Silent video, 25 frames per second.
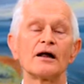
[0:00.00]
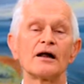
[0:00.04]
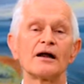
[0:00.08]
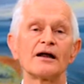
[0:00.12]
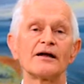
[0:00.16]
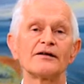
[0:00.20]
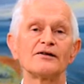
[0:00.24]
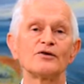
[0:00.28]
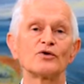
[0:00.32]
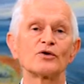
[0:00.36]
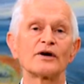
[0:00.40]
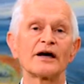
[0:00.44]

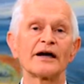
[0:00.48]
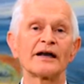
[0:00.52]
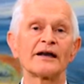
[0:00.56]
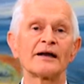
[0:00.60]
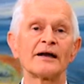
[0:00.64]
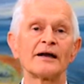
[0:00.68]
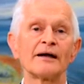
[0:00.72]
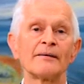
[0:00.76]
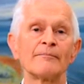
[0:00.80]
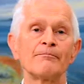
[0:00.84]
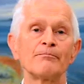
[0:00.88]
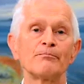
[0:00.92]
you
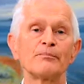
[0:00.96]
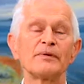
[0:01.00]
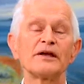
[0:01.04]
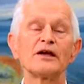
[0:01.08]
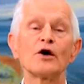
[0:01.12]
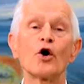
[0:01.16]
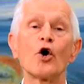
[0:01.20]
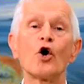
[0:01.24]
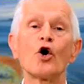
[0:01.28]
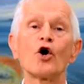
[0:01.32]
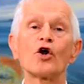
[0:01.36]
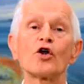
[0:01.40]
can be
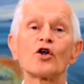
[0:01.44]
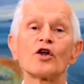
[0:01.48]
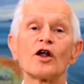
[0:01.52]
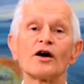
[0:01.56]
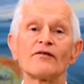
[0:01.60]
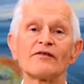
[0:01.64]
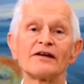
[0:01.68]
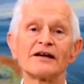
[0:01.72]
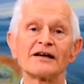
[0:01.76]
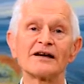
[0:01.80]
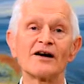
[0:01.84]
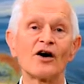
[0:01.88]

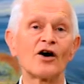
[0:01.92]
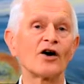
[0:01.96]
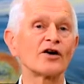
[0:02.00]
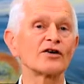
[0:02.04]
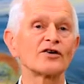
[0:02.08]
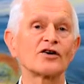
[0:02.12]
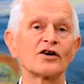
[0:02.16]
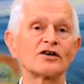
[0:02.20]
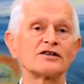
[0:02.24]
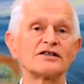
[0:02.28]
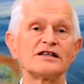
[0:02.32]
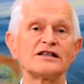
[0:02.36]
all-loving,
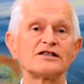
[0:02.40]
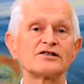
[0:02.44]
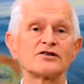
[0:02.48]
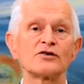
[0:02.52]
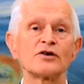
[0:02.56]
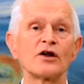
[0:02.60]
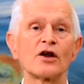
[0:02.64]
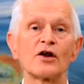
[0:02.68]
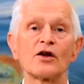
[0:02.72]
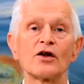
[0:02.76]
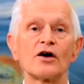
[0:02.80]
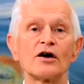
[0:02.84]

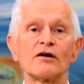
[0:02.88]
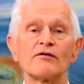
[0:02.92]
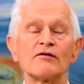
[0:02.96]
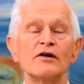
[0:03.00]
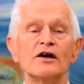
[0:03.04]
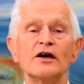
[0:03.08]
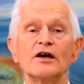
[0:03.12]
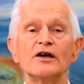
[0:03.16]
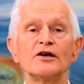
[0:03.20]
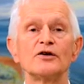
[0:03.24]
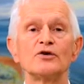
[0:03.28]
unconditional love.